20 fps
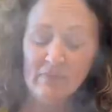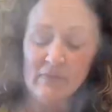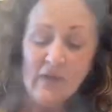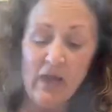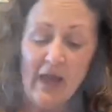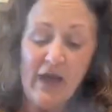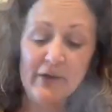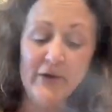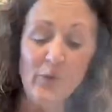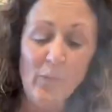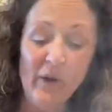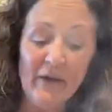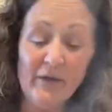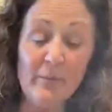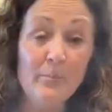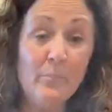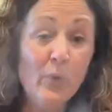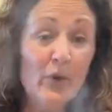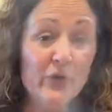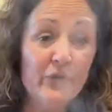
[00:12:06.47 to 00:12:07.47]
I don't want to
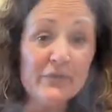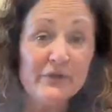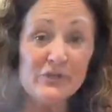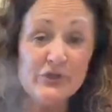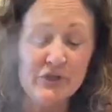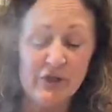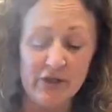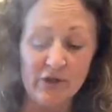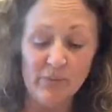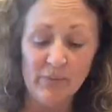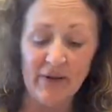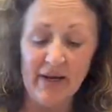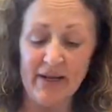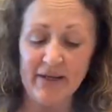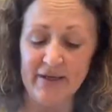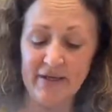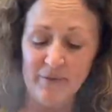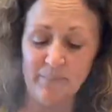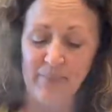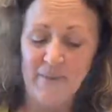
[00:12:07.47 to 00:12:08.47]
boil the chicken when I
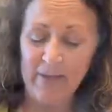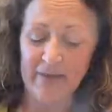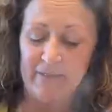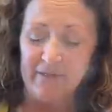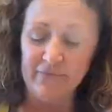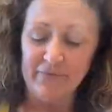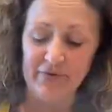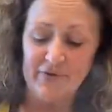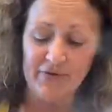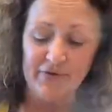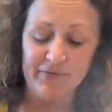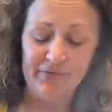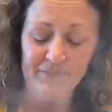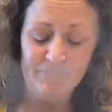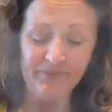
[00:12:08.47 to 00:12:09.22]
get it back in there.